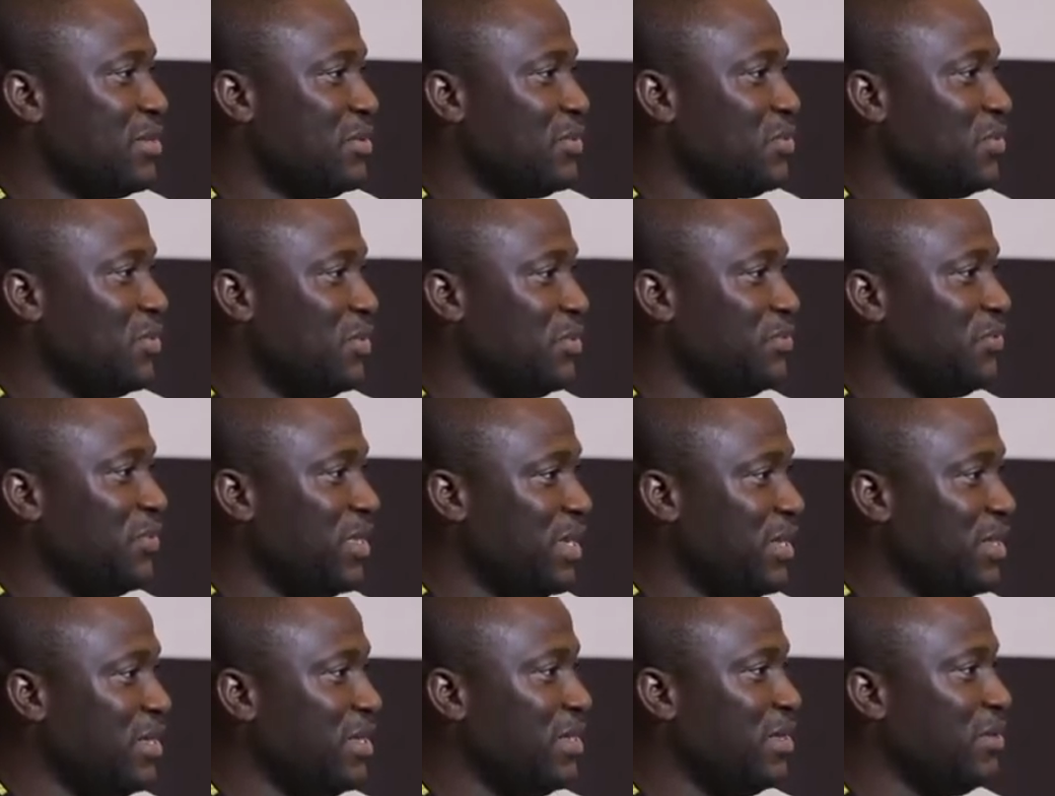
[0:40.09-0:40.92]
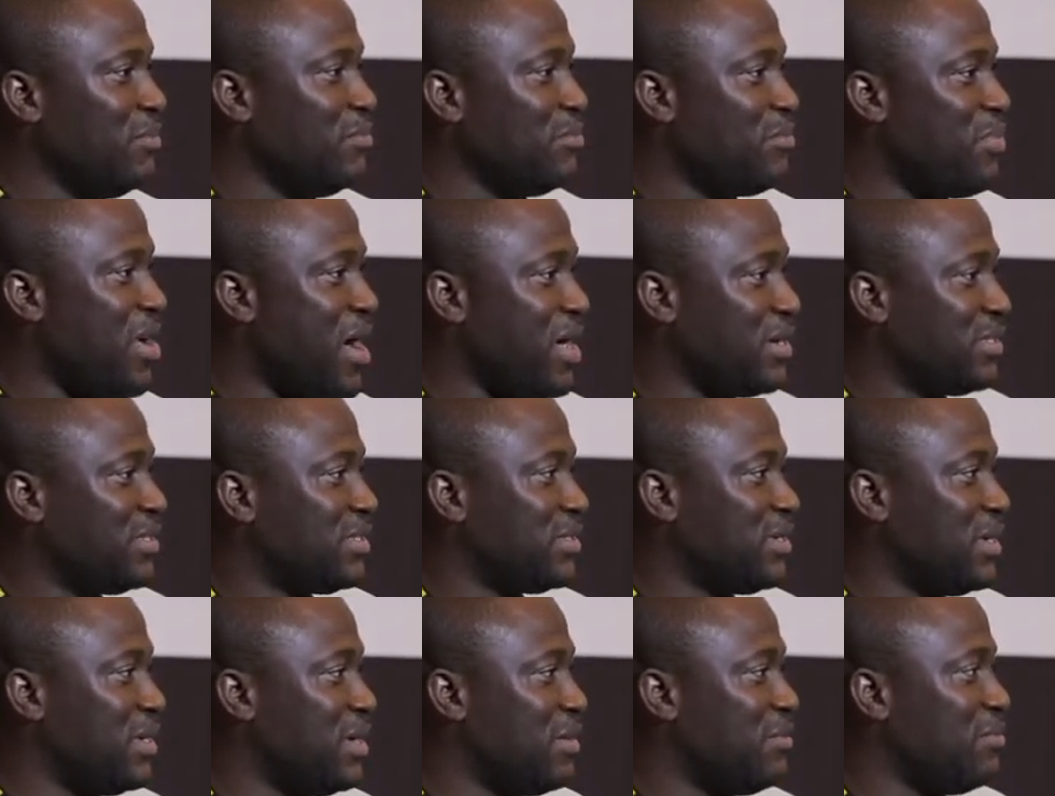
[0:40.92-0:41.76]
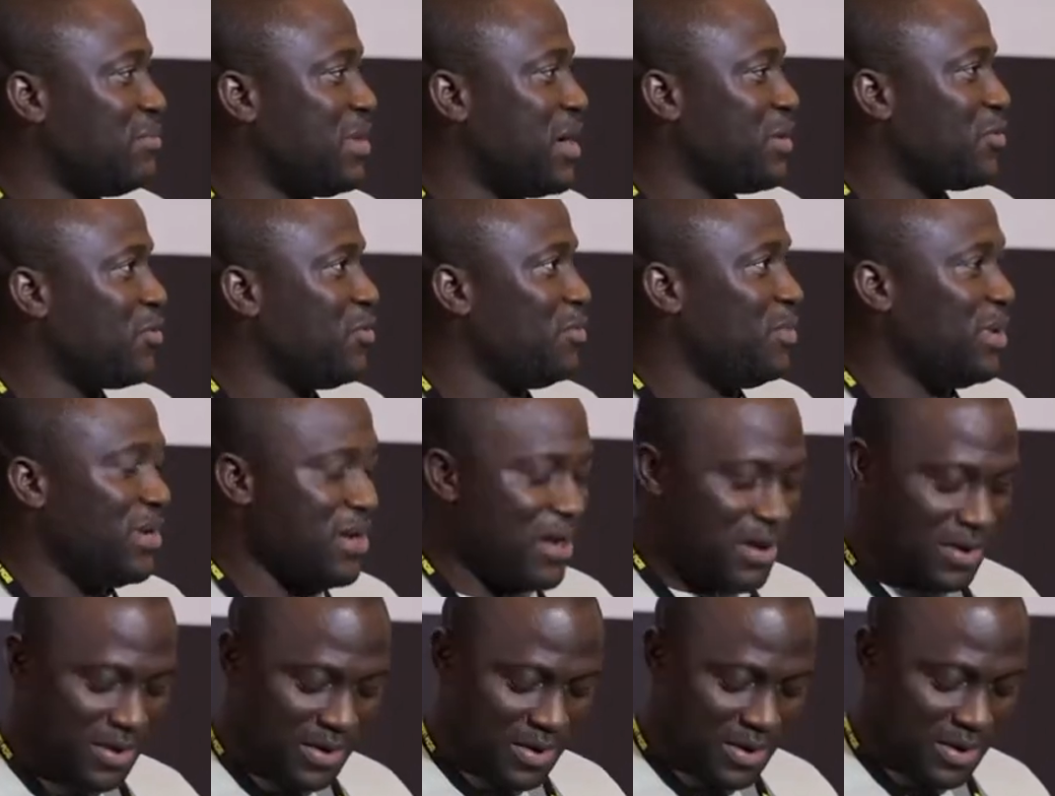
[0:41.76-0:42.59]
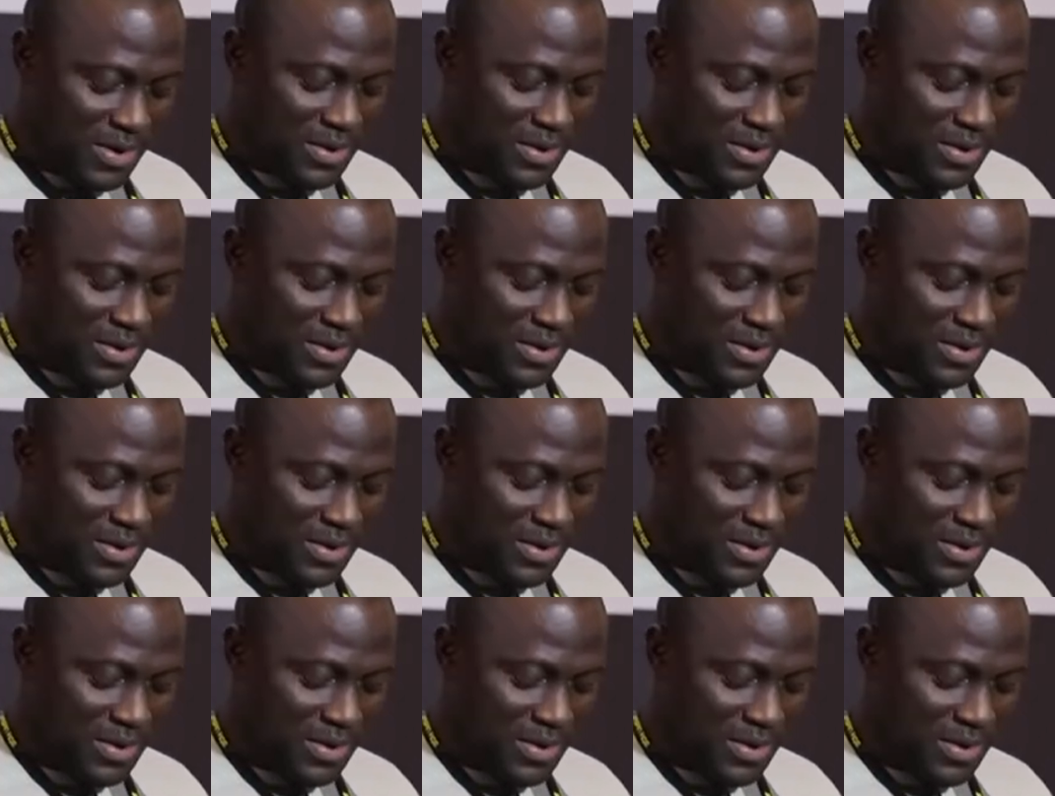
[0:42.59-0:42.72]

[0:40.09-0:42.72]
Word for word: will really impact um, back home in Accra.